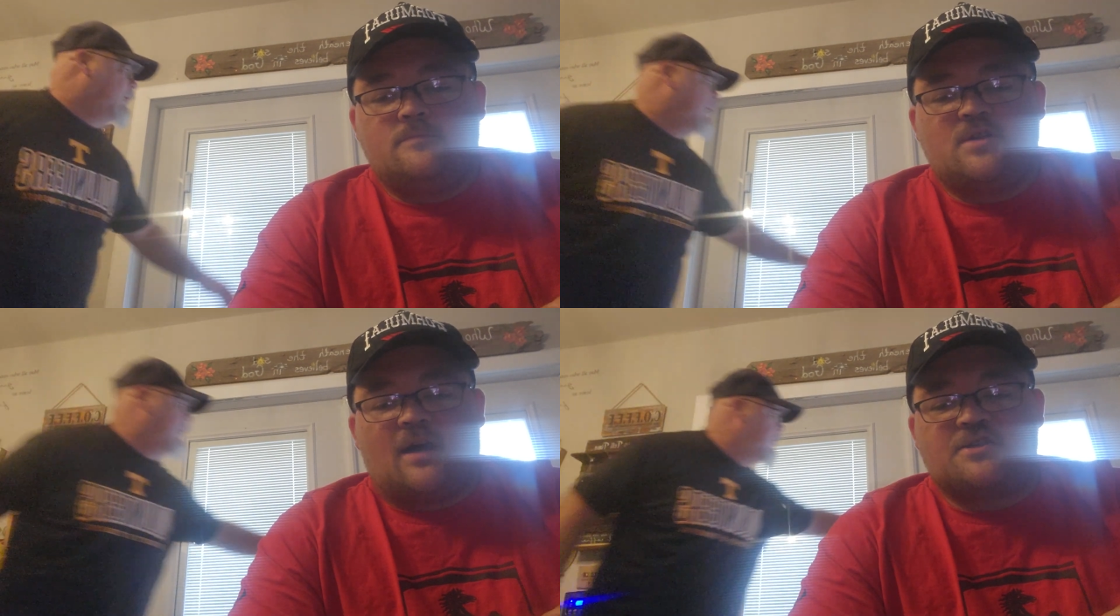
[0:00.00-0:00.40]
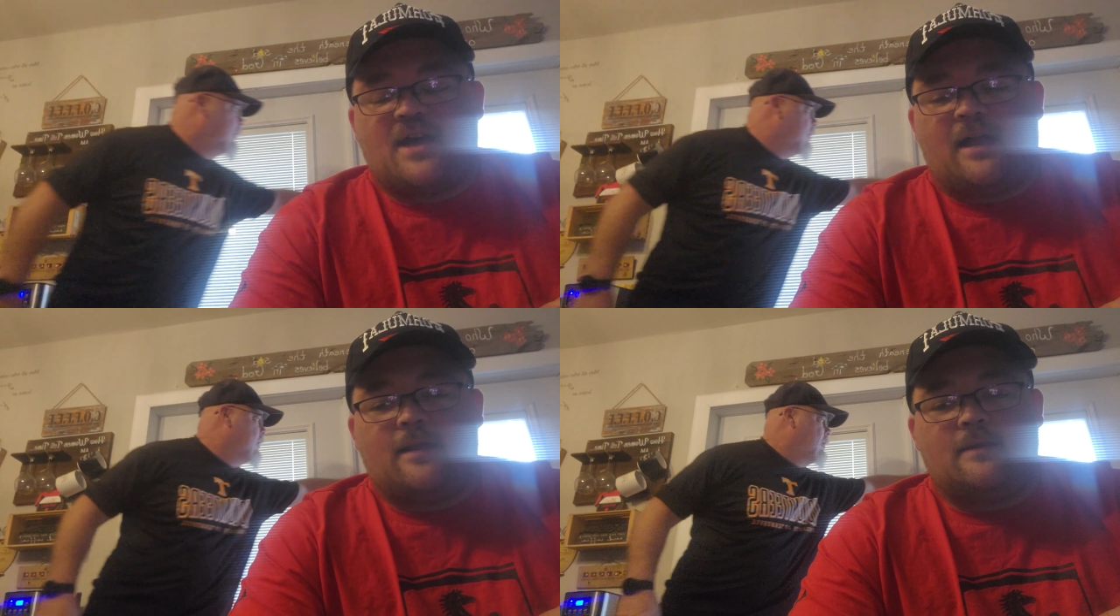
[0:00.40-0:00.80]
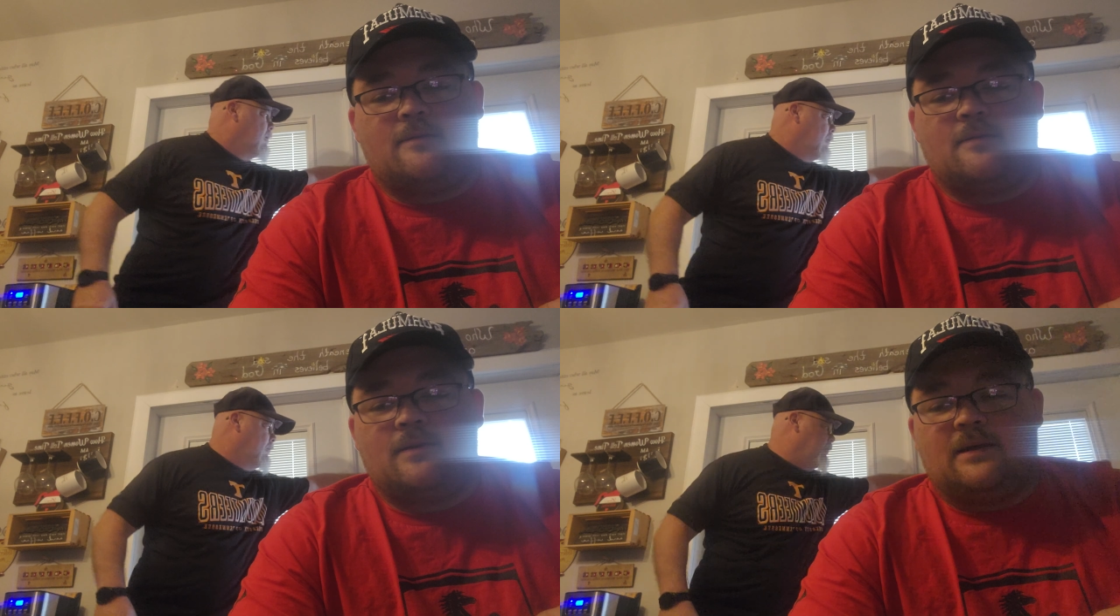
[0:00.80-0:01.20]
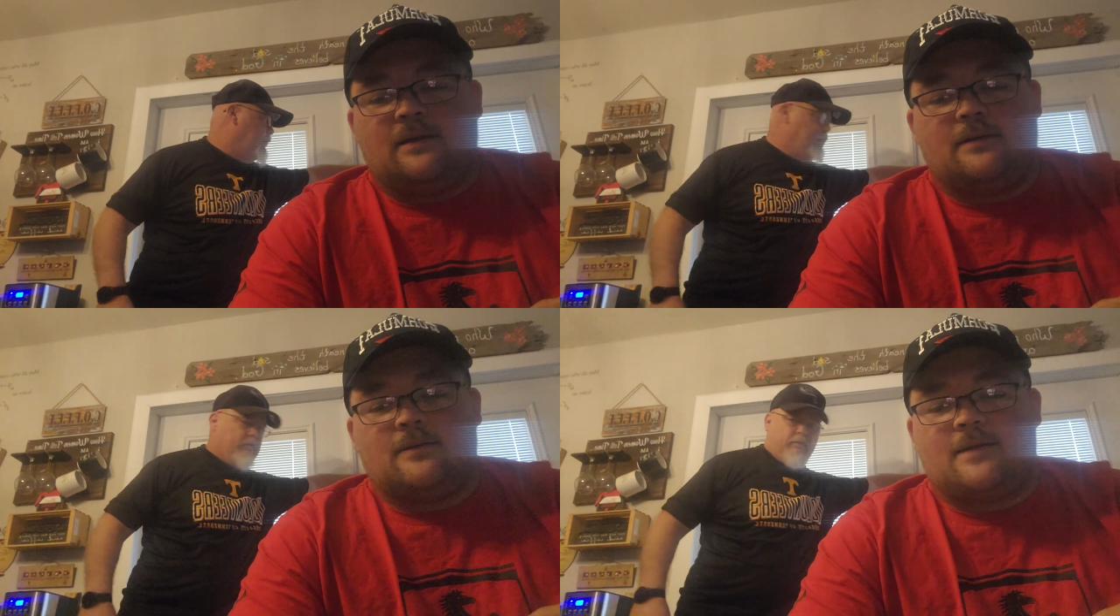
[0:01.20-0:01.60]
Josh Allen,
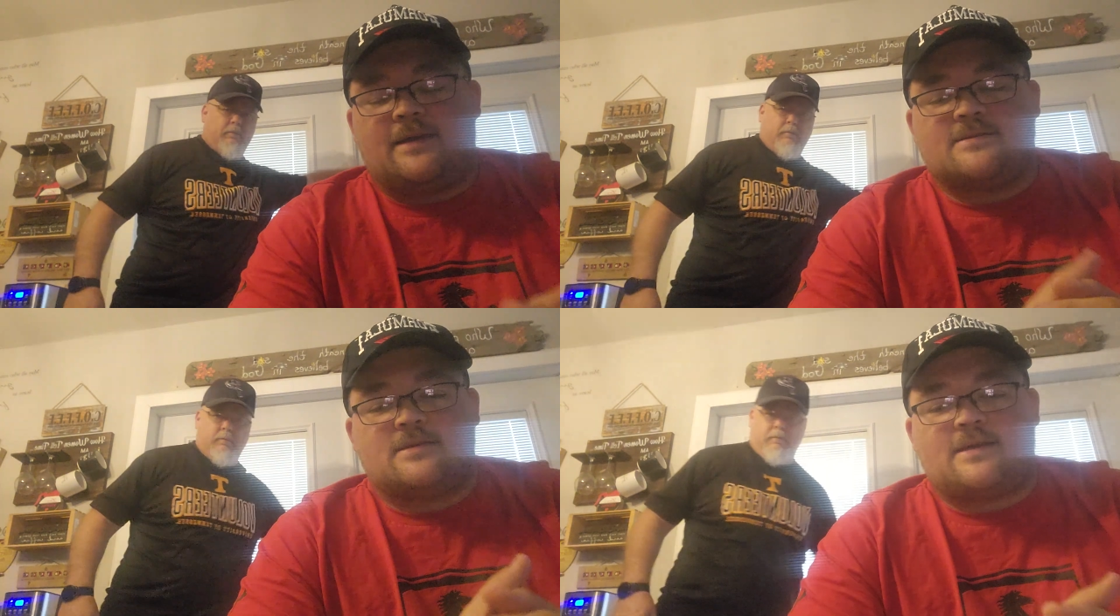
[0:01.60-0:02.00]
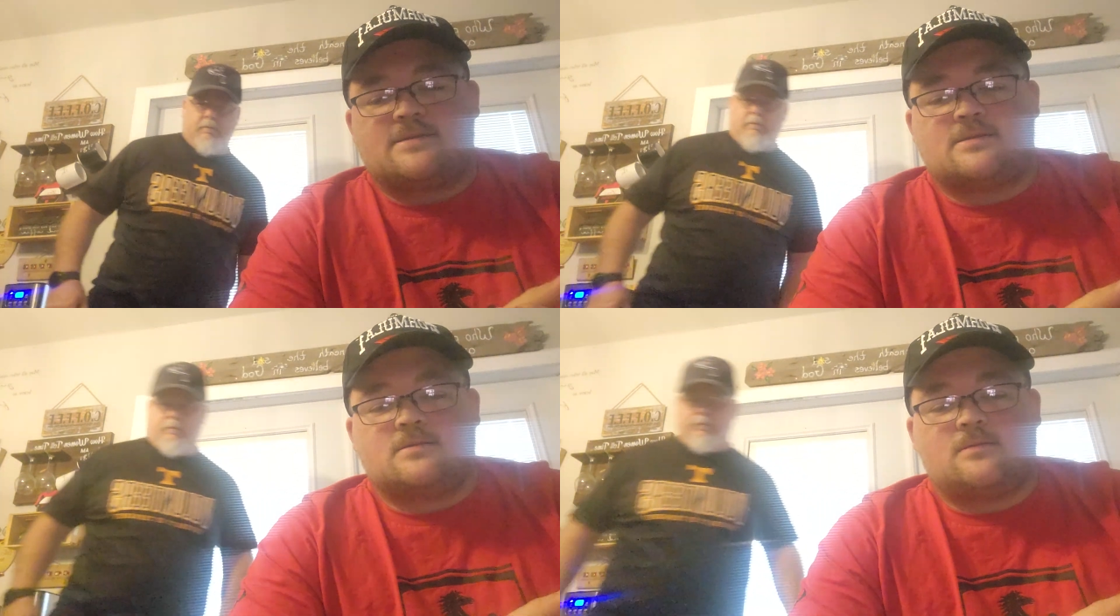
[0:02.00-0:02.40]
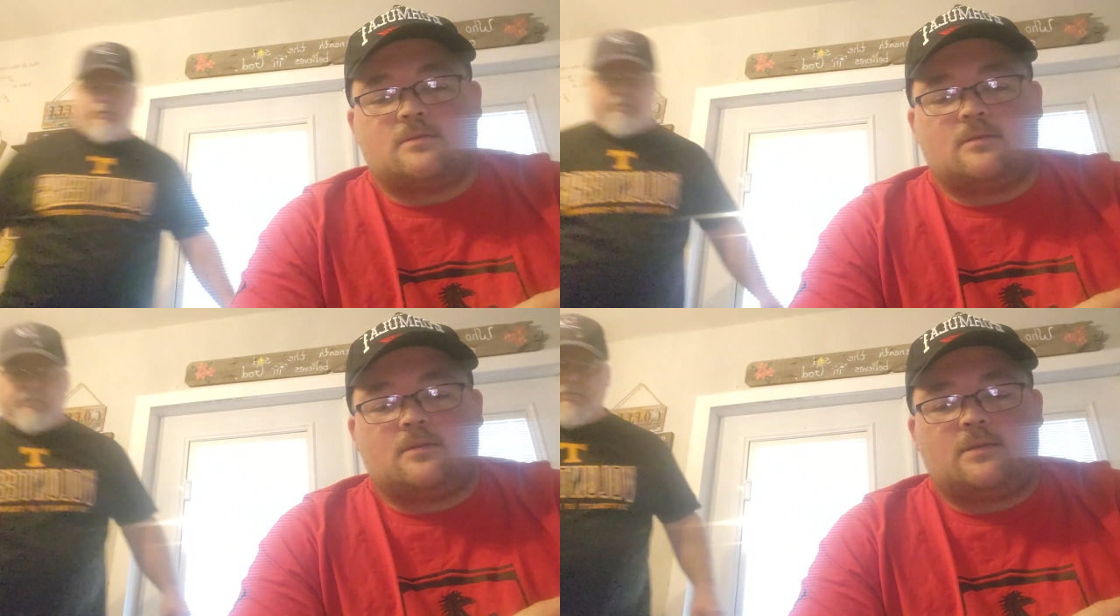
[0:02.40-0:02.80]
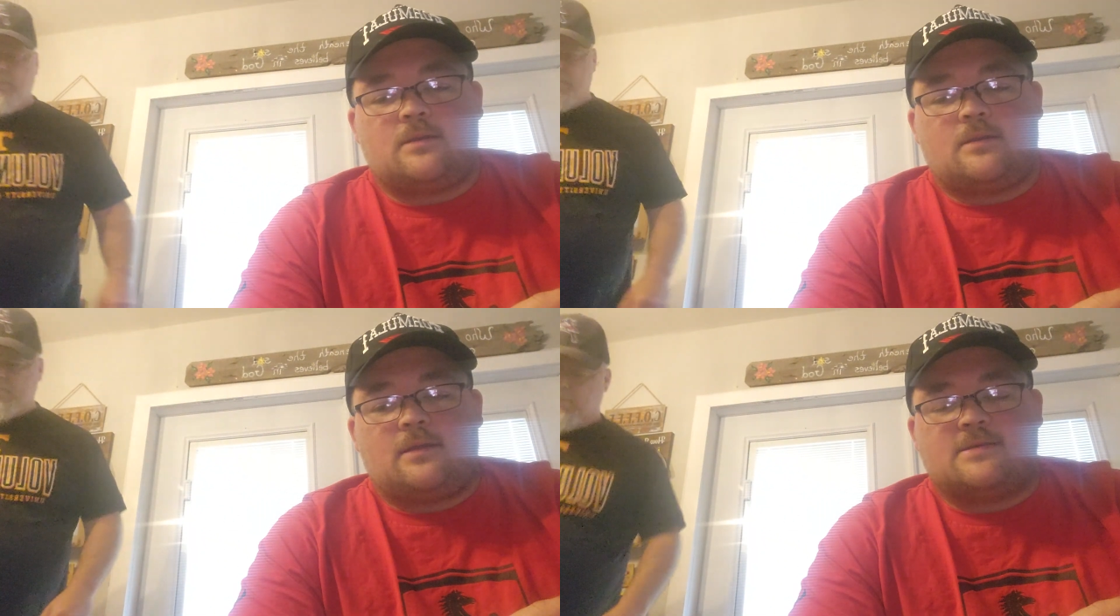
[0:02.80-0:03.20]
he's
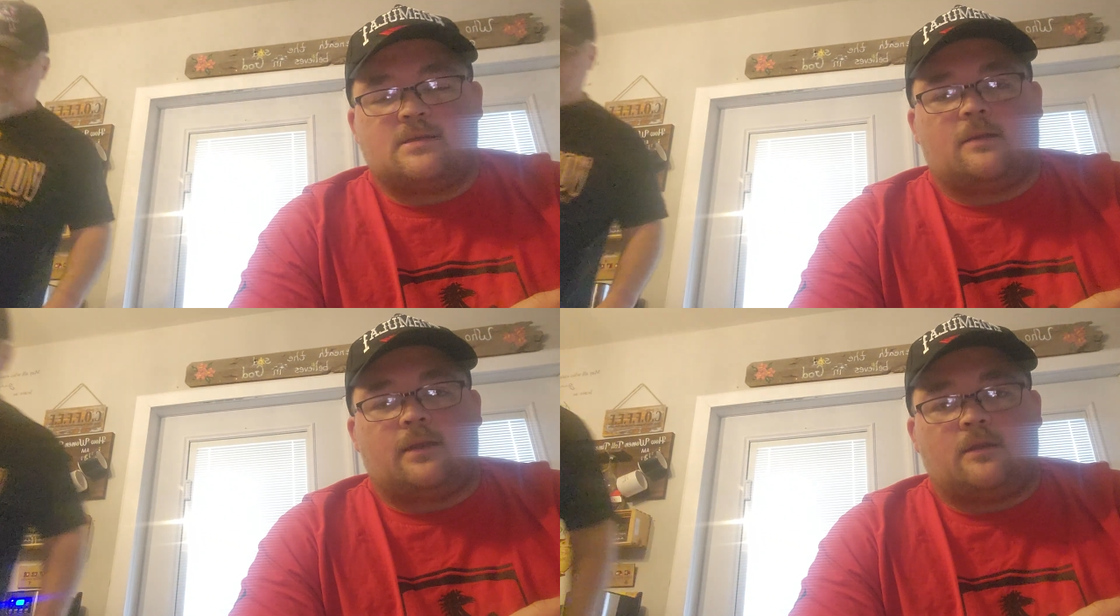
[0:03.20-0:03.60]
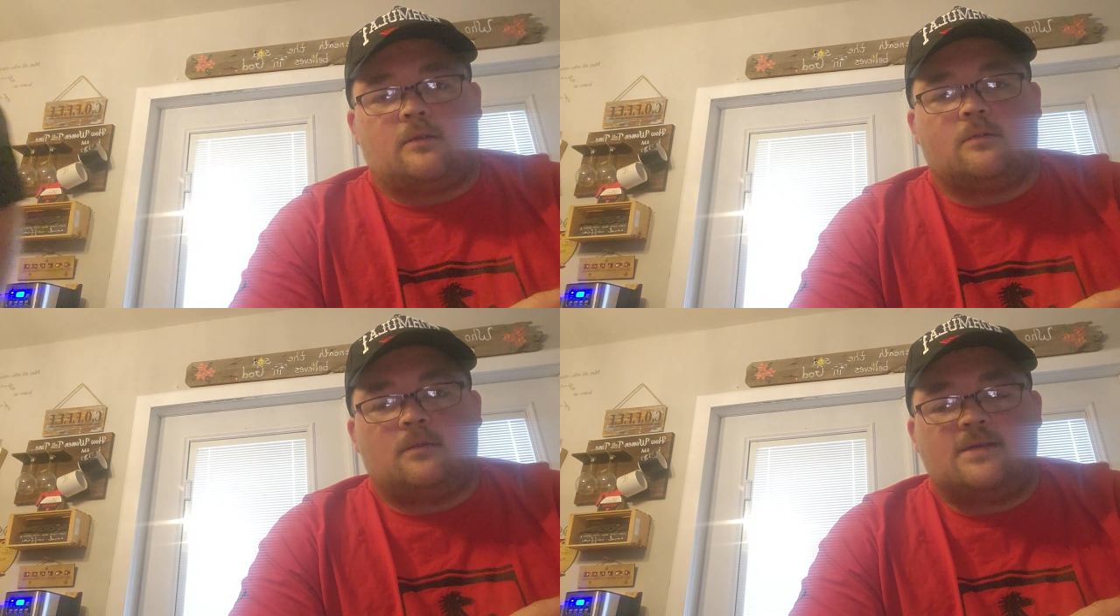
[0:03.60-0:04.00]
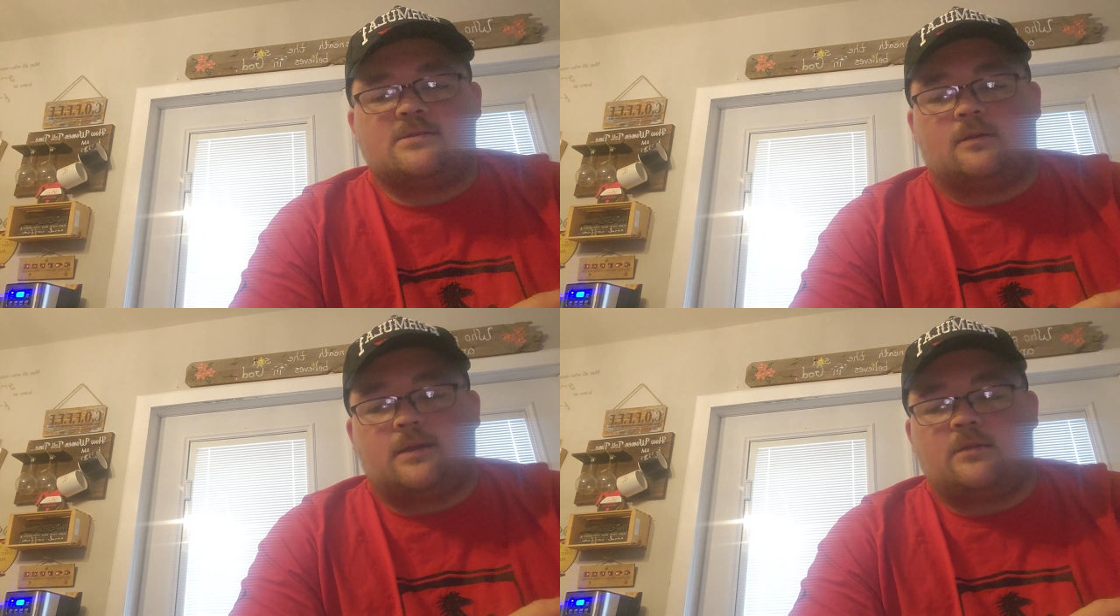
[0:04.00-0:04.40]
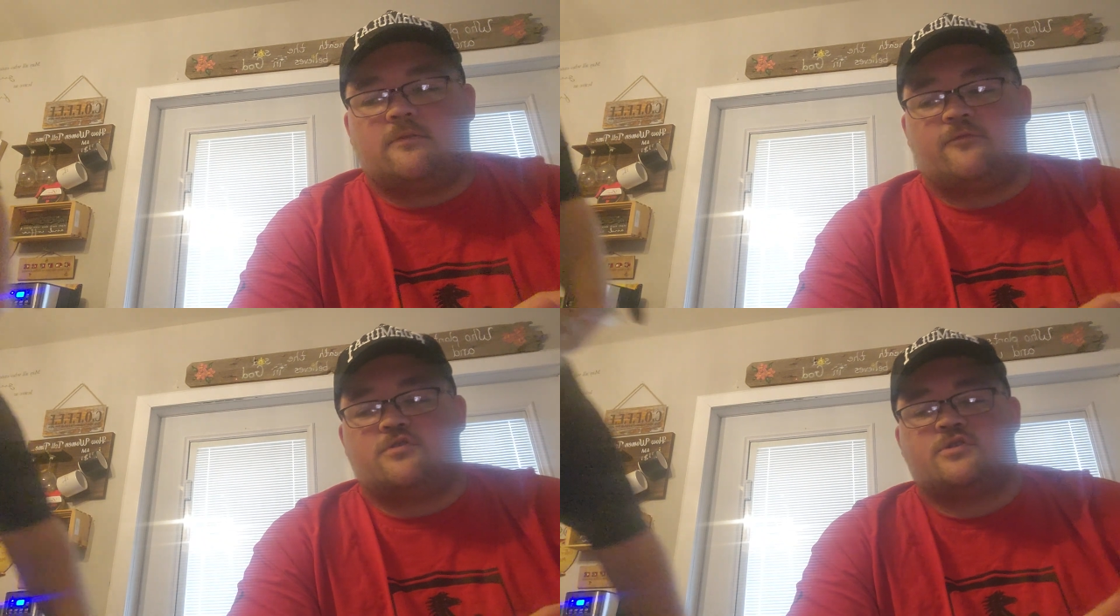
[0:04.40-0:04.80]
a leader. He's a
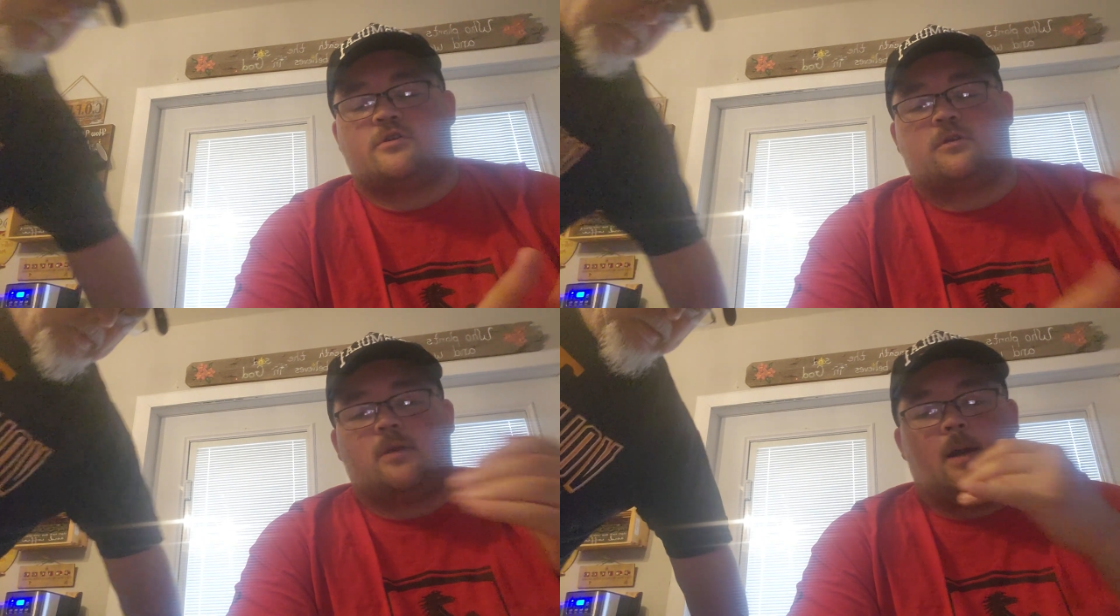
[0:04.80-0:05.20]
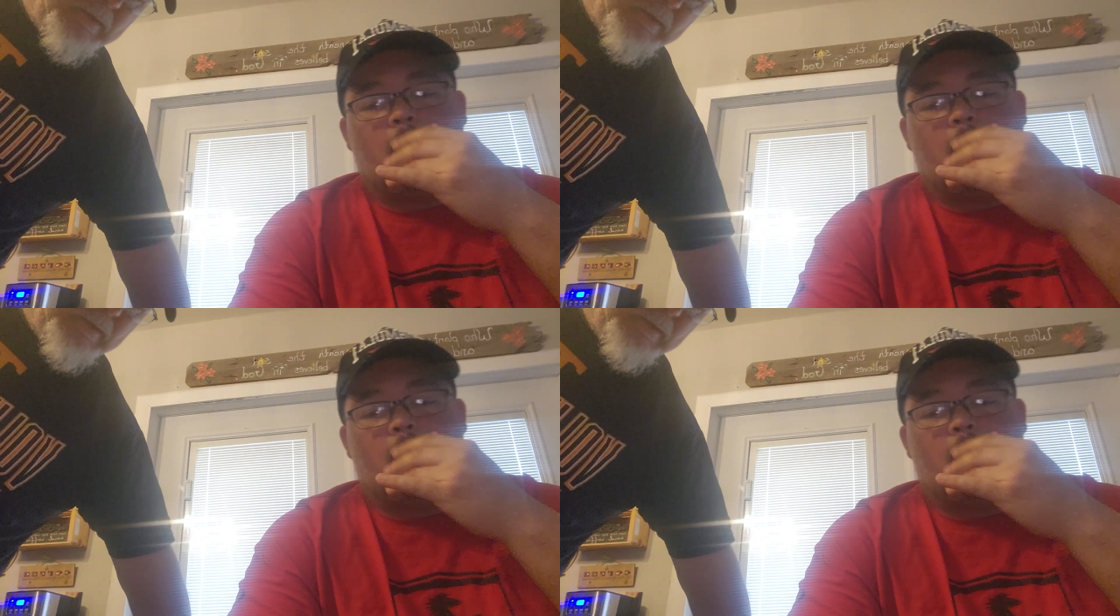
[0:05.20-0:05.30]
leader for sure.